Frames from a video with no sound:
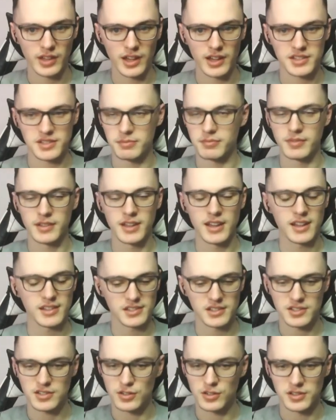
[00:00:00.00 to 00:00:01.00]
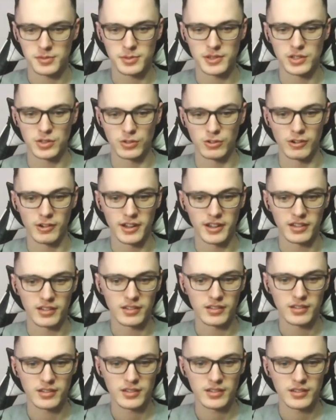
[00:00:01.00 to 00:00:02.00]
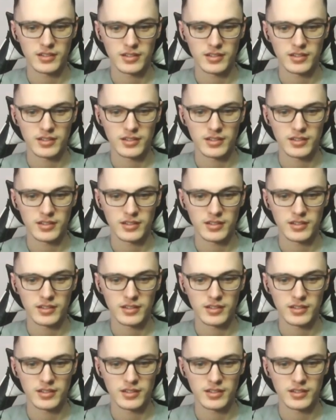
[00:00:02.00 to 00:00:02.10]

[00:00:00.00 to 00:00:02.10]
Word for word: He hasn't. He hasn't at all. He's been doing great.